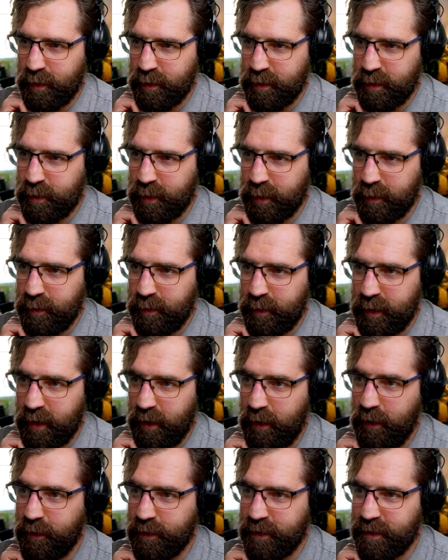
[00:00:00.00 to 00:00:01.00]
what would the problem be?
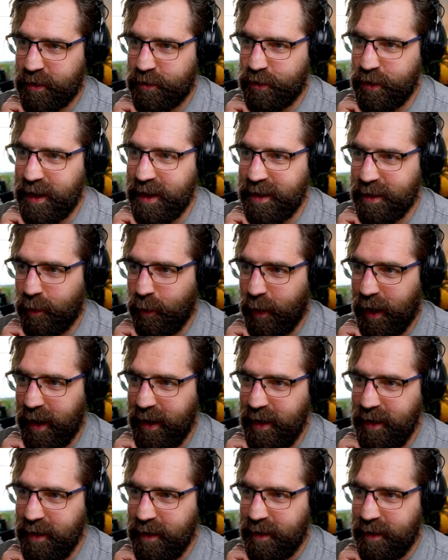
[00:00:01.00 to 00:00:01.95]
Oh, does the tree get in the way?